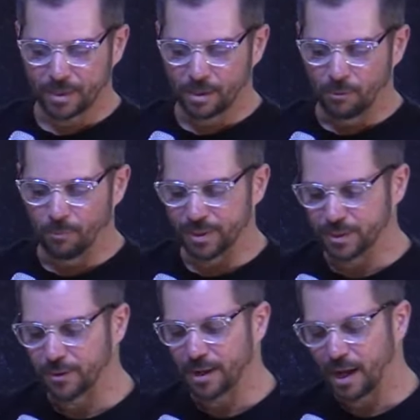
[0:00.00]
When
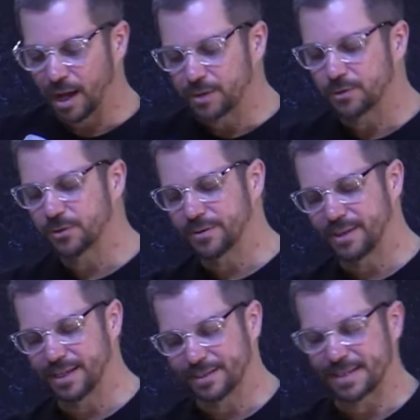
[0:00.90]
you're under
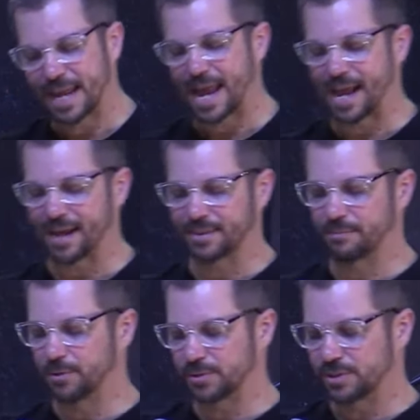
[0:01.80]
the attack, the
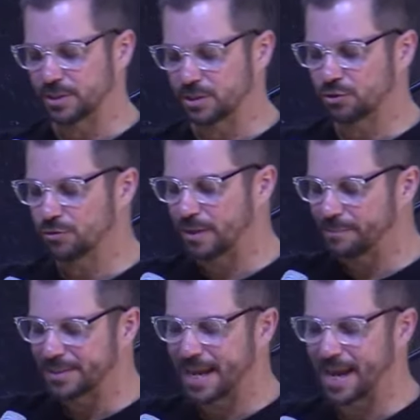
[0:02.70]
most extreme
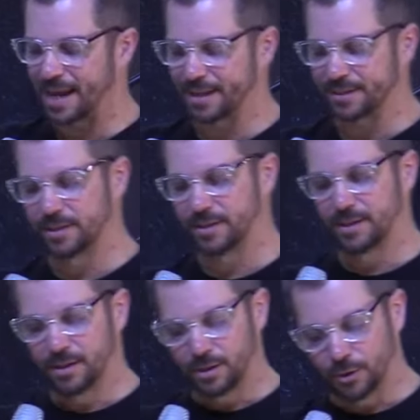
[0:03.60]
attack,
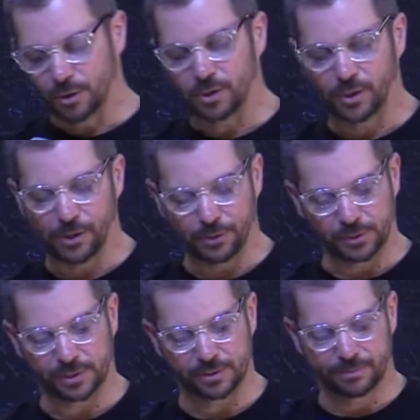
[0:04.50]
you're
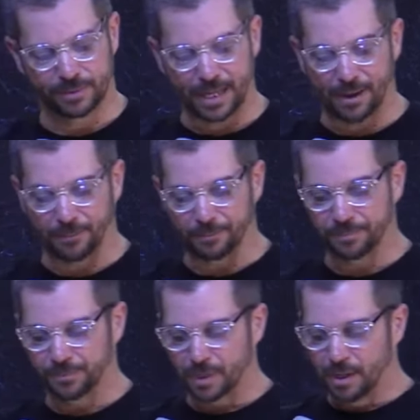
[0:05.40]
close. Now,
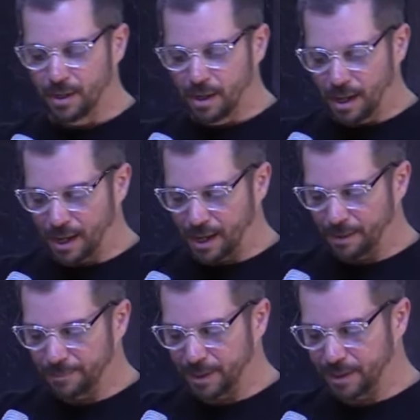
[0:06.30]

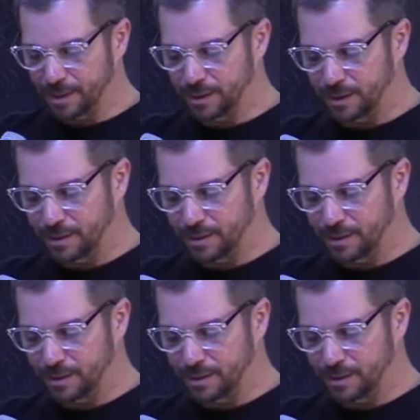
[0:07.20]
um,